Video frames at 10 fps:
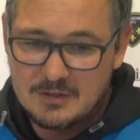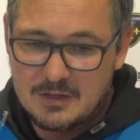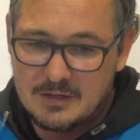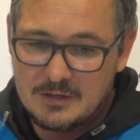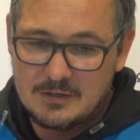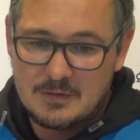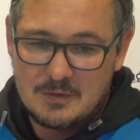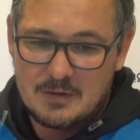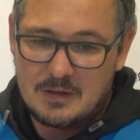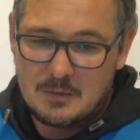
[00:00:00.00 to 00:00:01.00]
Cullen
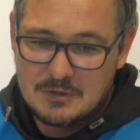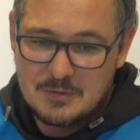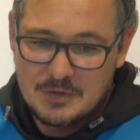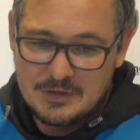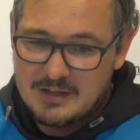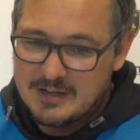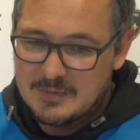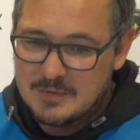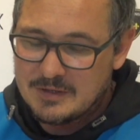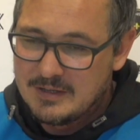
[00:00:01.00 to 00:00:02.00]
once upon a
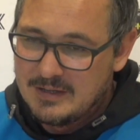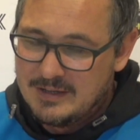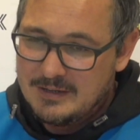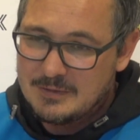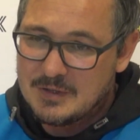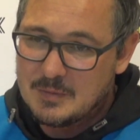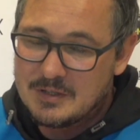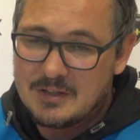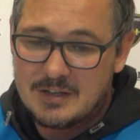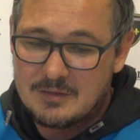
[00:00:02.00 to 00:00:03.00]
time, and I was able
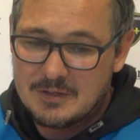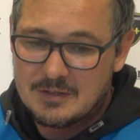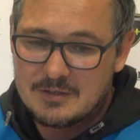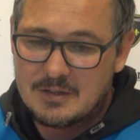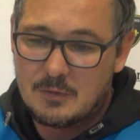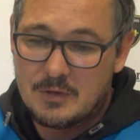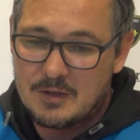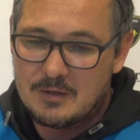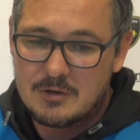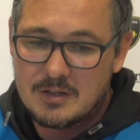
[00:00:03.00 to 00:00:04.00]
to dive into how
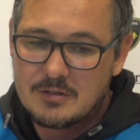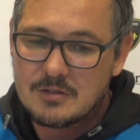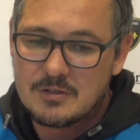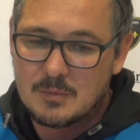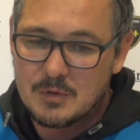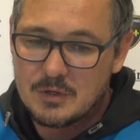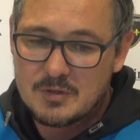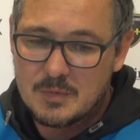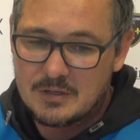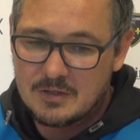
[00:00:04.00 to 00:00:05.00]
the relationship
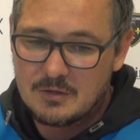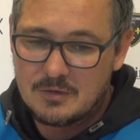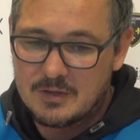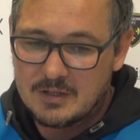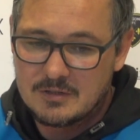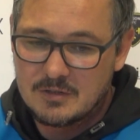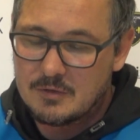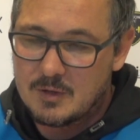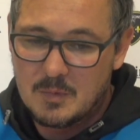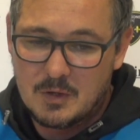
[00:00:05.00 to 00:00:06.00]
works, because I do think it's a
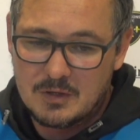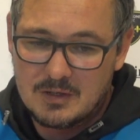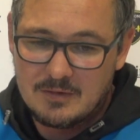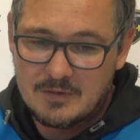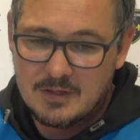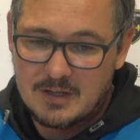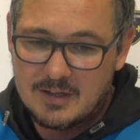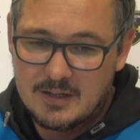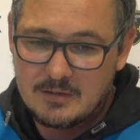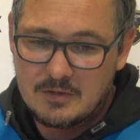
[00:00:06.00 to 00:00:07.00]
great model having our
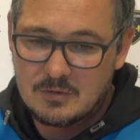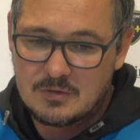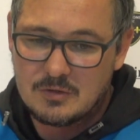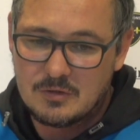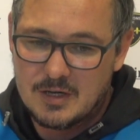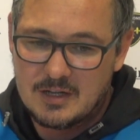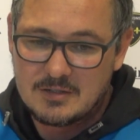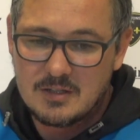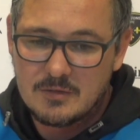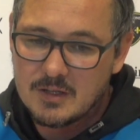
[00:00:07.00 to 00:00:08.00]
head coach on grass, having